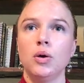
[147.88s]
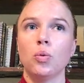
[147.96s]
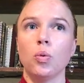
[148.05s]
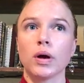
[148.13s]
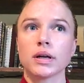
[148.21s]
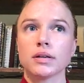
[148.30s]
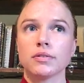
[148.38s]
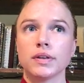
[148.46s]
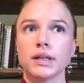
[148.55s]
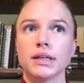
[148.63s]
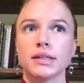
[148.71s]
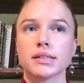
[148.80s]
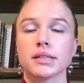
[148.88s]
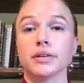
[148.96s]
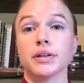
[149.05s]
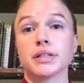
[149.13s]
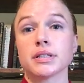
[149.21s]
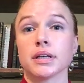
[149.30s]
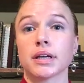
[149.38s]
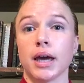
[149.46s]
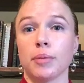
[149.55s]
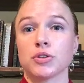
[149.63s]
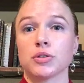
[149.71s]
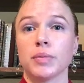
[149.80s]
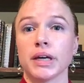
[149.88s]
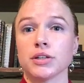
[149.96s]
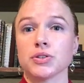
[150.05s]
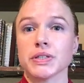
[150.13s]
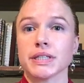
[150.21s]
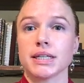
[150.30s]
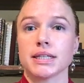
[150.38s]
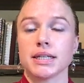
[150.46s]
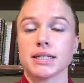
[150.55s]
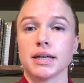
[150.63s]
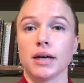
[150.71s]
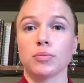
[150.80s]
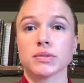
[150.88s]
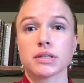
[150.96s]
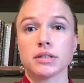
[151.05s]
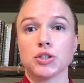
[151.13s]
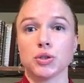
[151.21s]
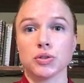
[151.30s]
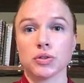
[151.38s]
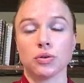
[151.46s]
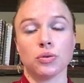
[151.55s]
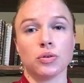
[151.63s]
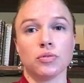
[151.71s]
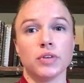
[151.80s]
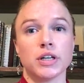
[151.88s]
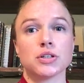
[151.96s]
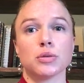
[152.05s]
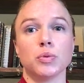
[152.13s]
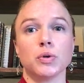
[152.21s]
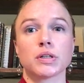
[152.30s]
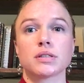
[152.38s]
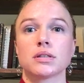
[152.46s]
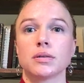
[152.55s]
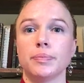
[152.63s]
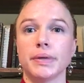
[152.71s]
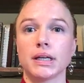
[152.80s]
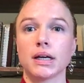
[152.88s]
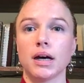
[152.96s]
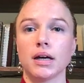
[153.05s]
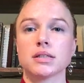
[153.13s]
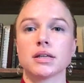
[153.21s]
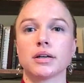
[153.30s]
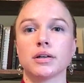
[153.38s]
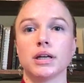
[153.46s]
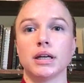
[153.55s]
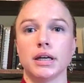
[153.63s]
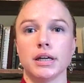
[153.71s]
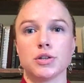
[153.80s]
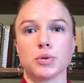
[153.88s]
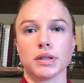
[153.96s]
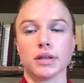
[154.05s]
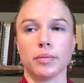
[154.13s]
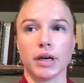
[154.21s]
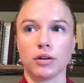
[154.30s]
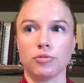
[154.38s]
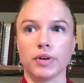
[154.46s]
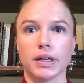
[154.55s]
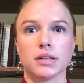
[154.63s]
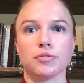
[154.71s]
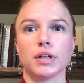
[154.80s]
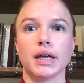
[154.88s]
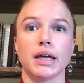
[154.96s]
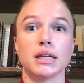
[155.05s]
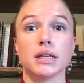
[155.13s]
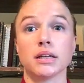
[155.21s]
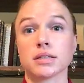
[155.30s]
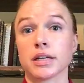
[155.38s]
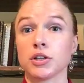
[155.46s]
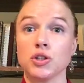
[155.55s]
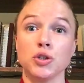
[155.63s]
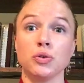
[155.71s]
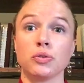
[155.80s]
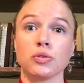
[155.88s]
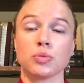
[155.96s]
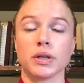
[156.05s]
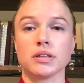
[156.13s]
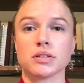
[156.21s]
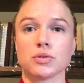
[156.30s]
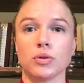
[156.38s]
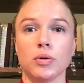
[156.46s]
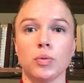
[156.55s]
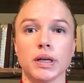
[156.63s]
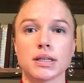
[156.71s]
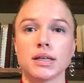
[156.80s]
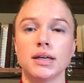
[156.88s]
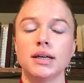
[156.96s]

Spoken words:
One of the series that captured my interest at that time was the Choose Your Own Adventure books. Because I could engage with them, I could find different endings, I could choose which way the story went.